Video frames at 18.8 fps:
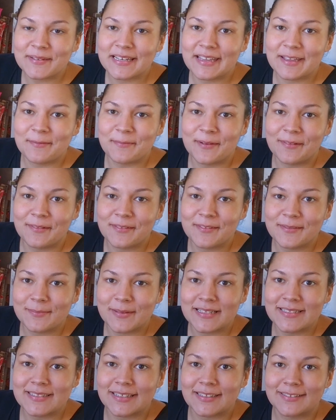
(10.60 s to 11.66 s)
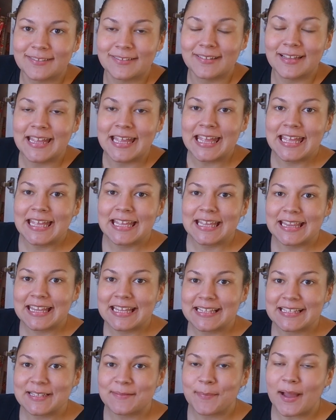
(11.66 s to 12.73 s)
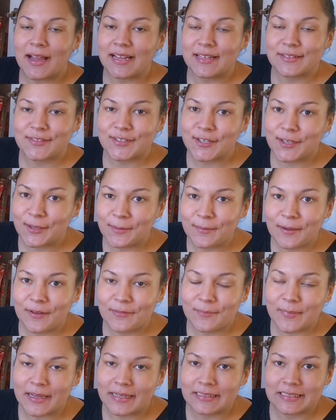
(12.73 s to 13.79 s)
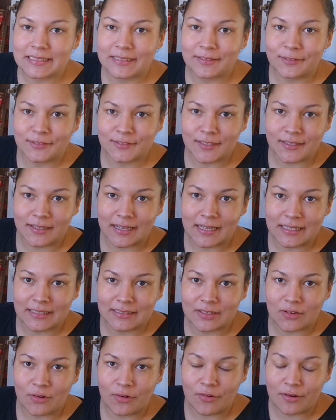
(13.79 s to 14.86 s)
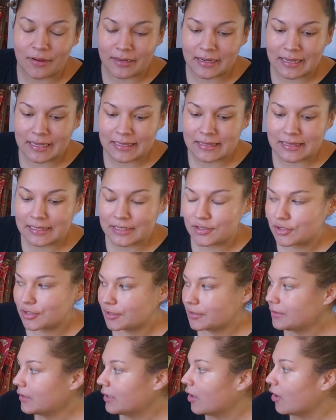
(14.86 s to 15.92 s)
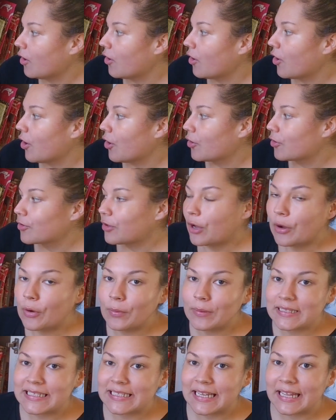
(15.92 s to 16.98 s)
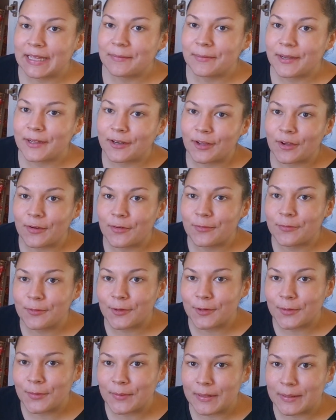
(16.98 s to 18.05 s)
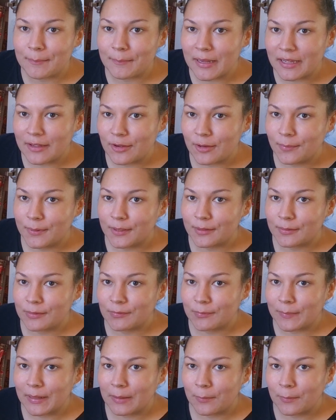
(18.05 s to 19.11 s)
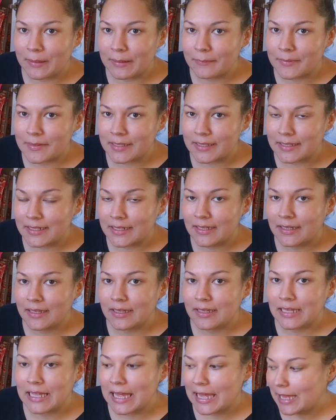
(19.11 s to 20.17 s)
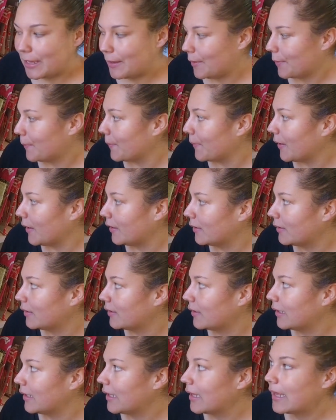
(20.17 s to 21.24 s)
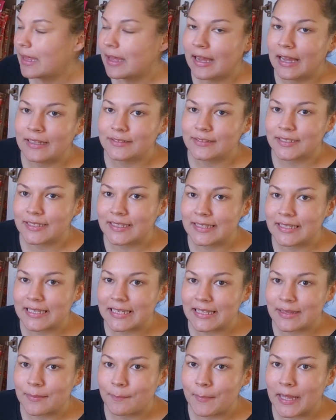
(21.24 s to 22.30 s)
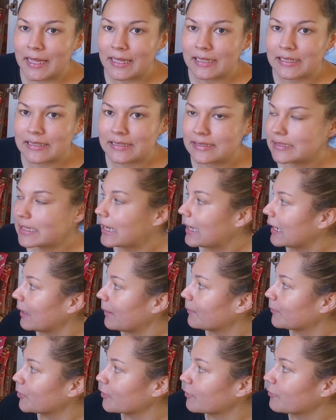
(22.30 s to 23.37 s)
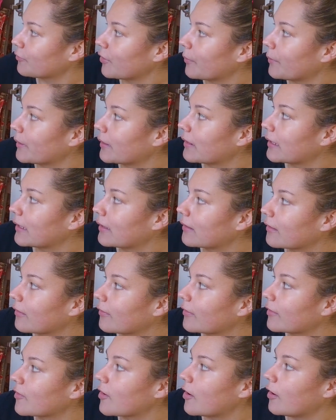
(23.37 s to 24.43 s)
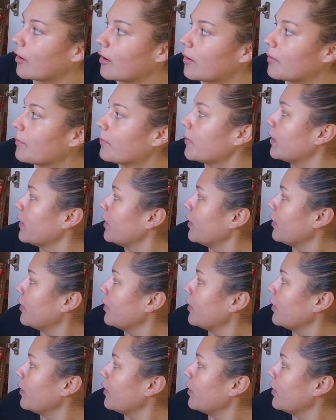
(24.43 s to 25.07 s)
Ebony and welcome to my channel. This is part 2 of my declutter and organisation. So today we're going to go through my cupboard with my whips in. As you can see, it's a mess and I'm just throwing things on the top